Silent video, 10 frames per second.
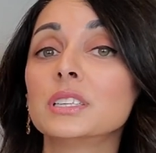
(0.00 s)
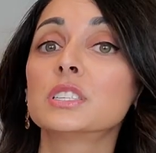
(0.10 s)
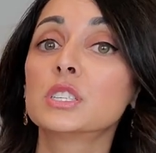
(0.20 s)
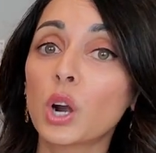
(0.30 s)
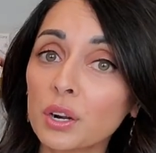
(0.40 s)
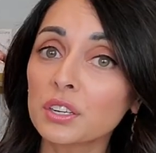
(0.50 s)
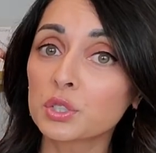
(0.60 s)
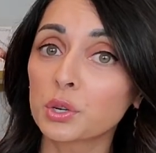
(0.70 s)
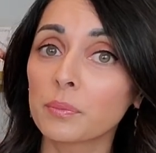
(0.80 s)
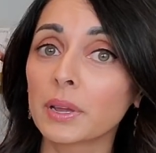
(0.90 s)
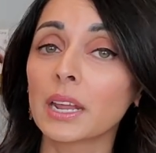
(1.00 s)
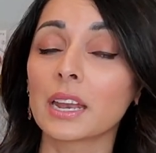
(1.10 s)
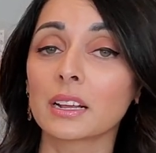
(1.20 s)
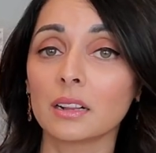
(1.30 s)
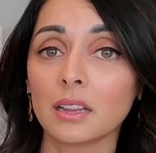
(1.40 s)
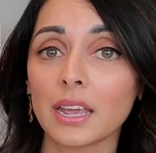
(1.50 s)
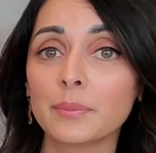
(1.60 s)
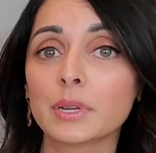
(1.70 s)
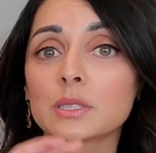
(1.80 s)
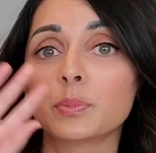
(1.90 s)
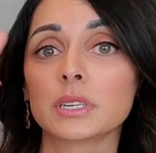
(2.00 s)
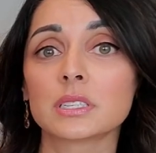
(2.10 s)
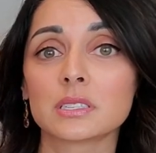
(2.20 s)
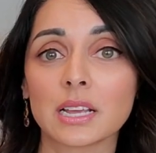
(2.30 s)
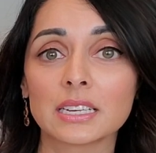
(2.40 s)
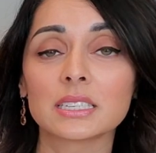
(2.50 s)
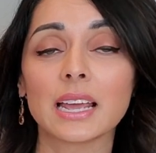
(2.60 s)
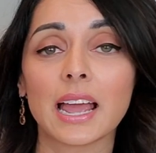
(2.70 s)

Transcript: started treatment and a claim has been sent